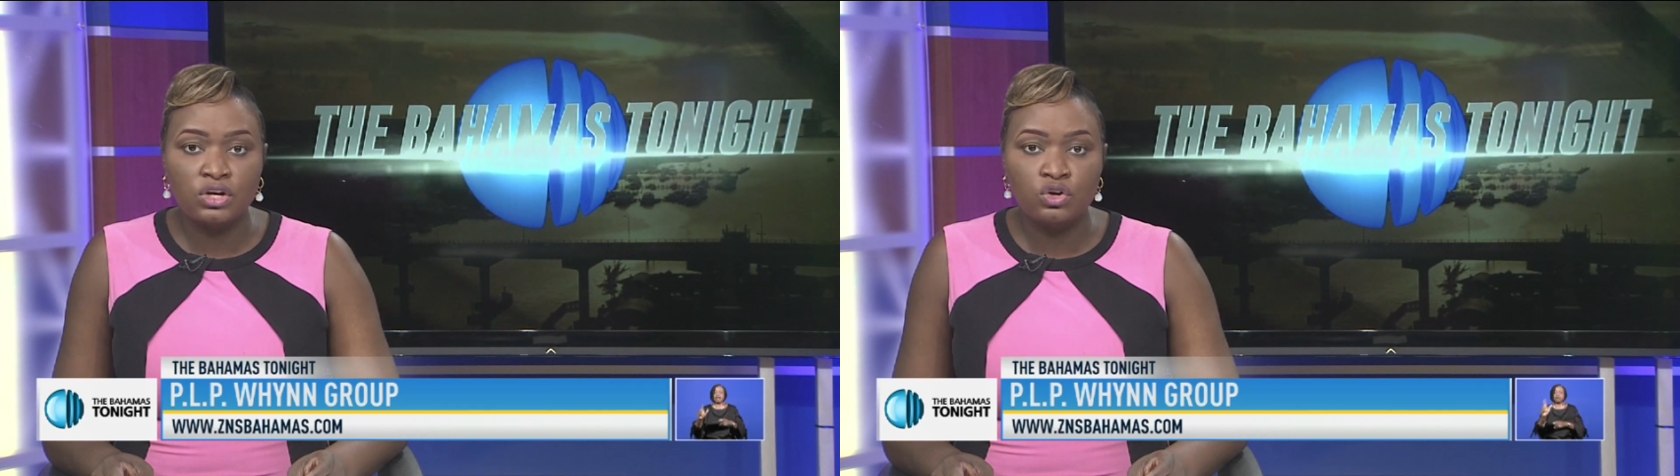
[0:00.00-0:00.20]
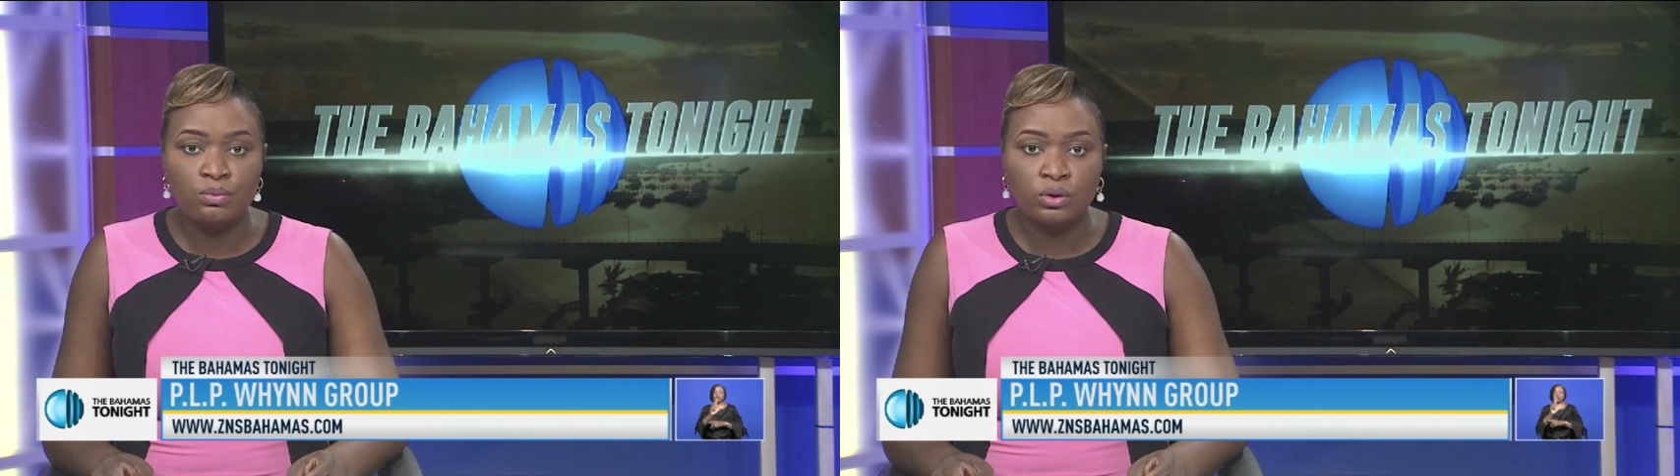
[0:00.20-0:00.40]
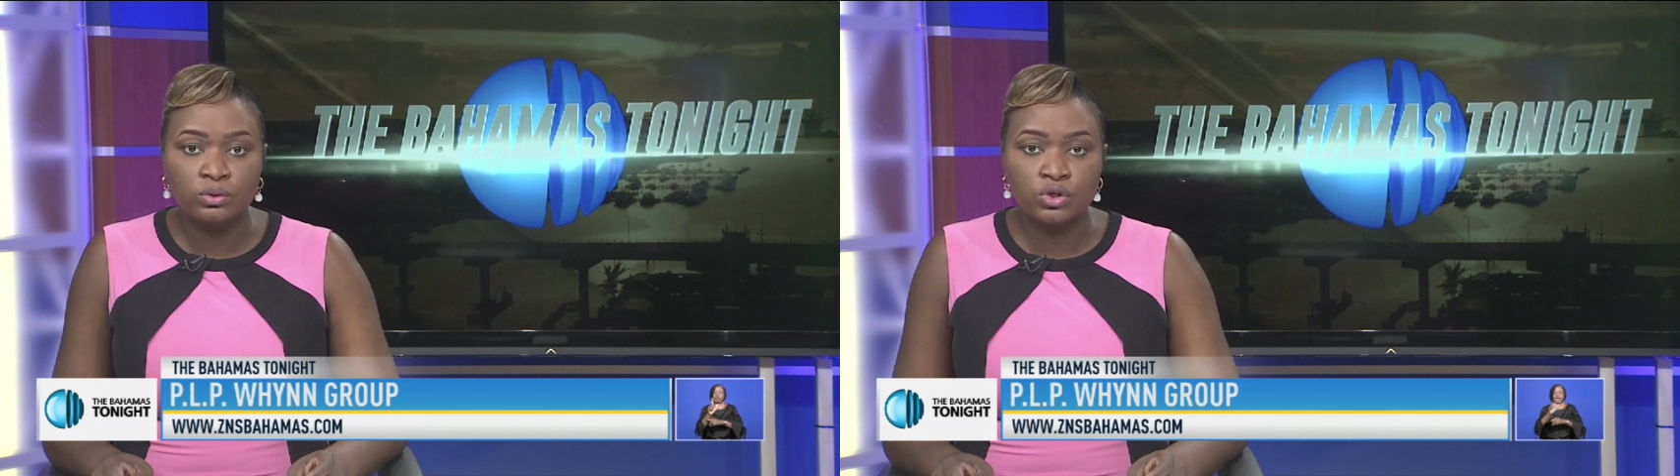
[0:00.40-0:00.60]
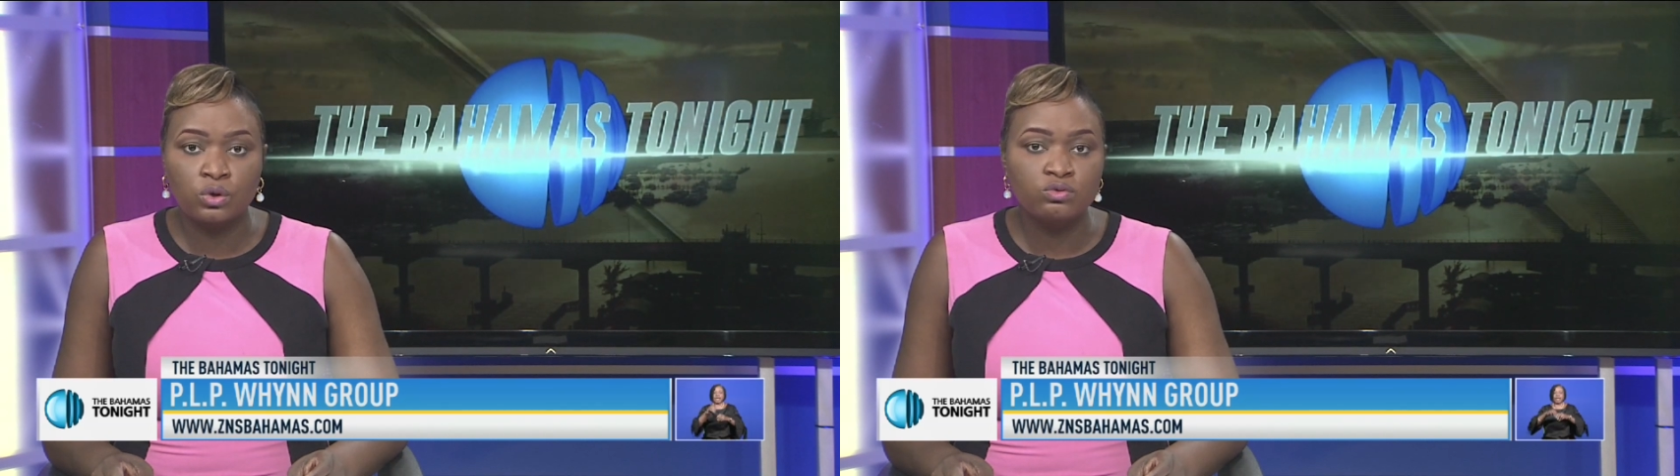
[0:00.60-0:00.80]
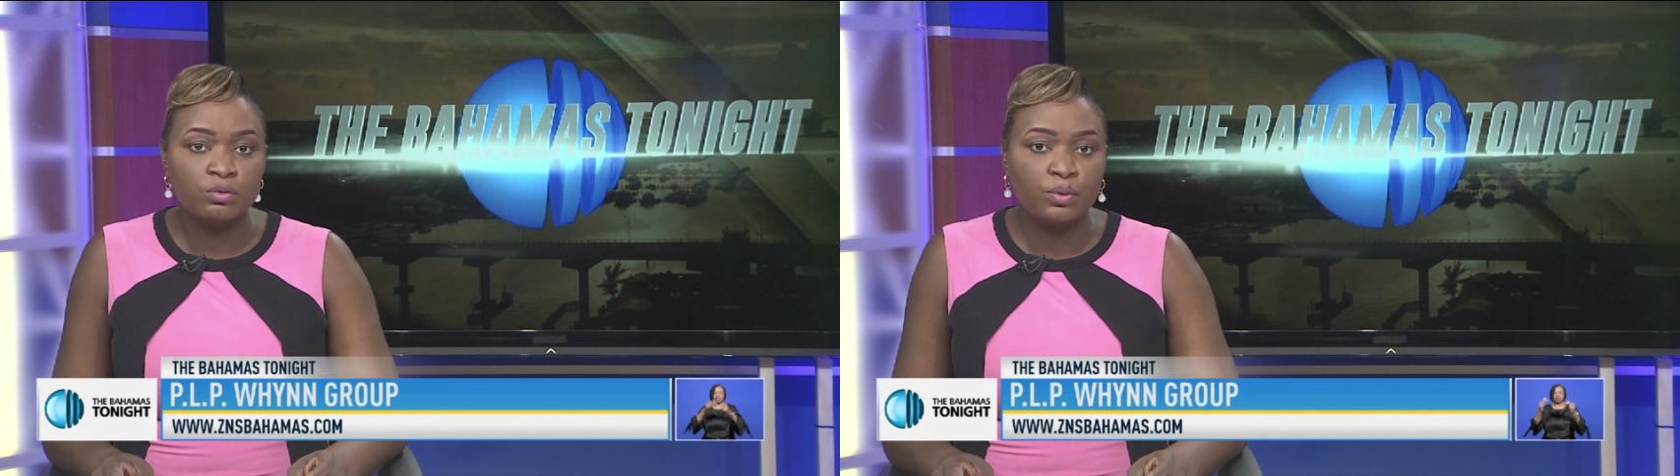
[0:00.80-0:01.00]
Newbold
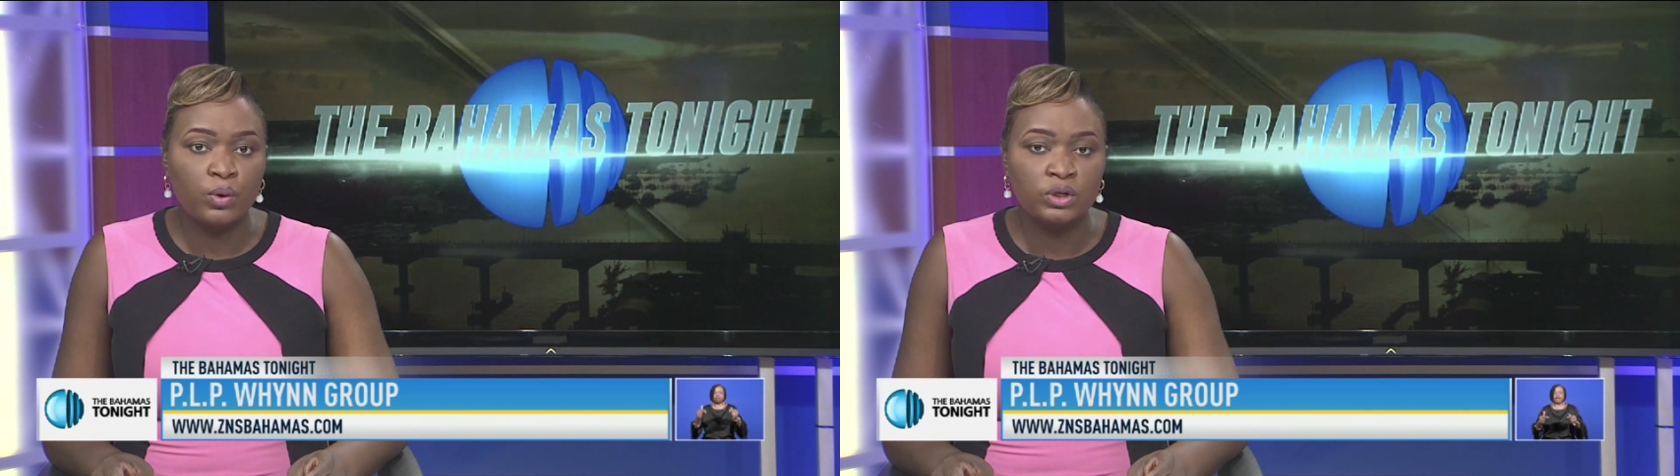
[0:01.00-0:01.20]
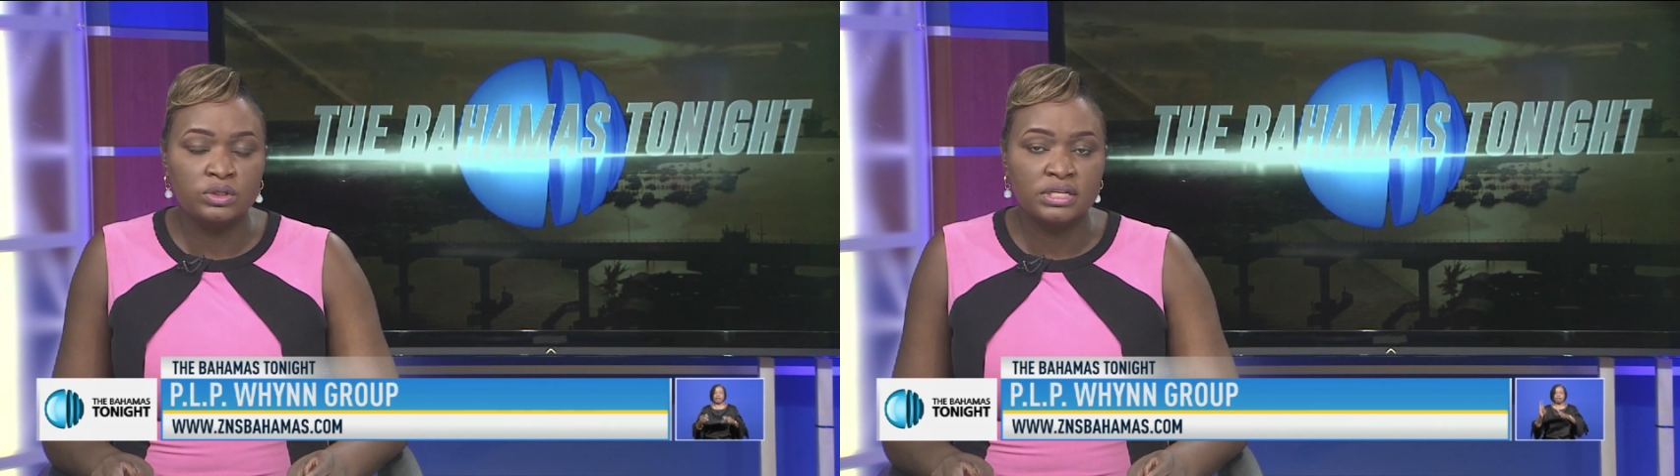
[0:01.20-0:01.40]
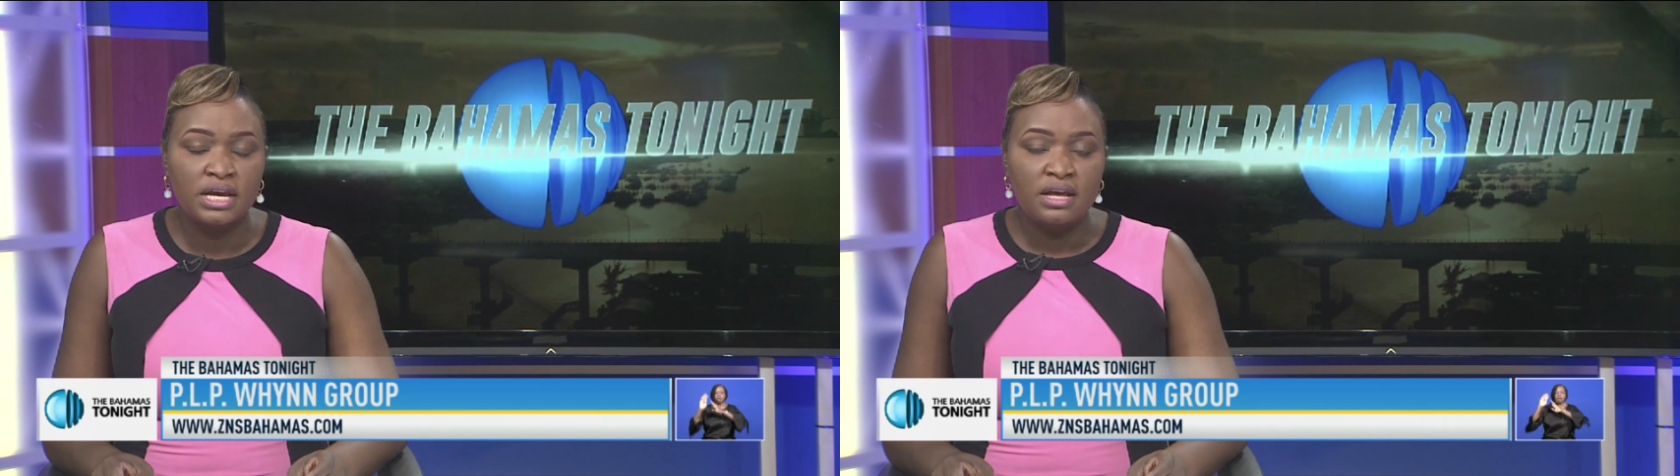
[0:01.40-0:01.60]
told reporters